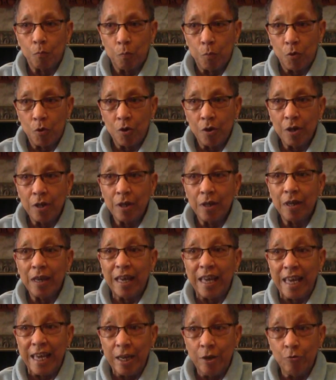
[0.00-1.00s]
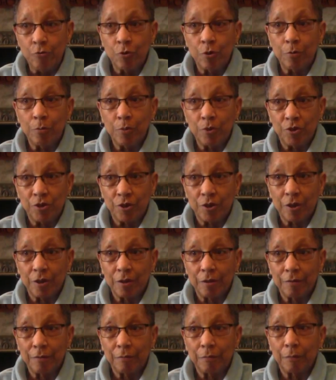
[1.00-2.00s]
Born in Adrid,
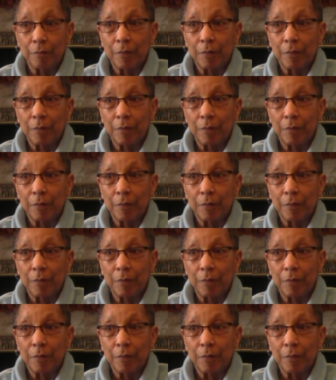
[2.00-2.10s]
Michigan.